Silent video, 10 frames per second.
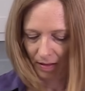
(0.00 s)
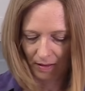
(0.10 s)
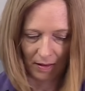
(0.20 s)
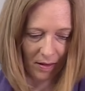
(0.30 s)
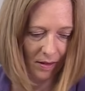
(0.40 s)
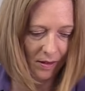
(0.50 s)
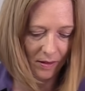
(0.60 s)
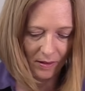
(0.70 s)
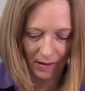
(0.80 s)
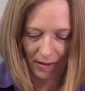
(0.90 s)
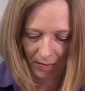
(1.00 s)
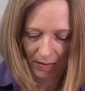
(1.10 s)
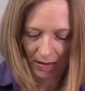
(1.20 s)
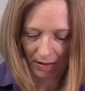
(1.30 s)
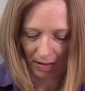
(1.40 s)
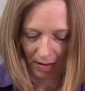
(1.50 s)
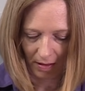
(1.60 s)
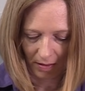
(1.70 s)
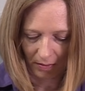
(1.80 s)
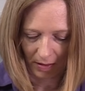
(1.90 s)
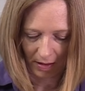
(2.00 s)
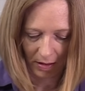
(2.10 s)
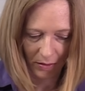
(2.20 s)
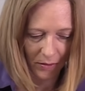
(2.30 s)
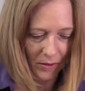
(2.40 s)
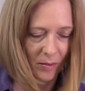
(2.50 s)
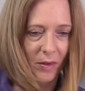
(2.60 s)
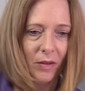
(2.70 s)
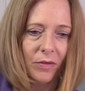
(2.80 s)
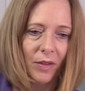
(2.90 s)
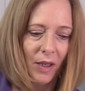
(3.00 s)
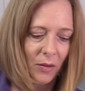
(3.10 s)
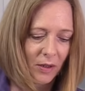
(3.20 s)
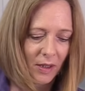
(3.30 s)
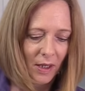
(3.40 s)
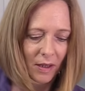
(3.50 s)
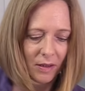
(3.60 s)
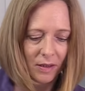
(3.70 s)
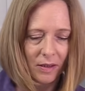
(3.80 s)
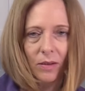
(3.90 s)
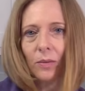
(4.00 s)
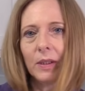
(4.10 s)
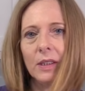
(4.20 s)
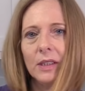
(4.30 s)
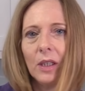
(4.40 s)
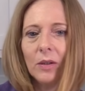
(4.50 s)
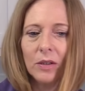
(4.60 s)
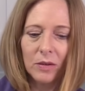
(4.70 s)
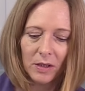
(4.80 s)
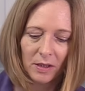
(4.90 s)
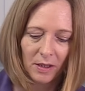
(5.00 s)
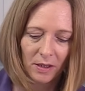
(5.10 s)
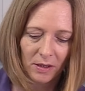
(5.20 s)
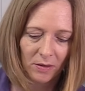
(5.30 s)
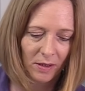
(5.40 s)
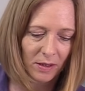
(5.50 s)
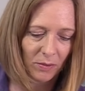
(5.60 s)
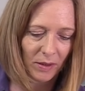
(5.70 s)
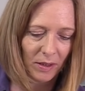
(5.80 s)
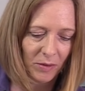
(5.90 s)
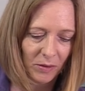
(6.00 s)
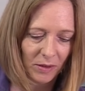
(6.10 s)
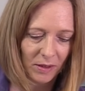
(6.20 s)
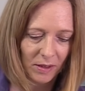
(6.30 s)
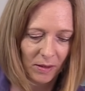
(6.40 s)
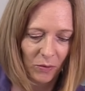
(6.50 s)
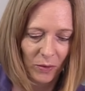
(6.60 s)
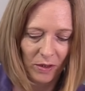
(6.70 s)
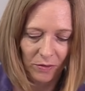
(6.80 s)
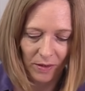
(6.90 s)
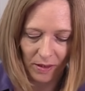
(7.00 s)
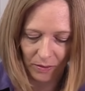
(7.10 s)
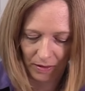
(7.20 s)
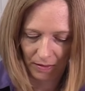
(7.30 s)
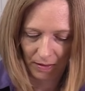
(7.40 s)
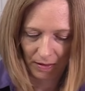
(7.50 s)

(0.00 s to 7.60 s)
And now I'm adding 100 gram of flour. This is a wheat sourdough starter, so that's why I'm using some wheat flour.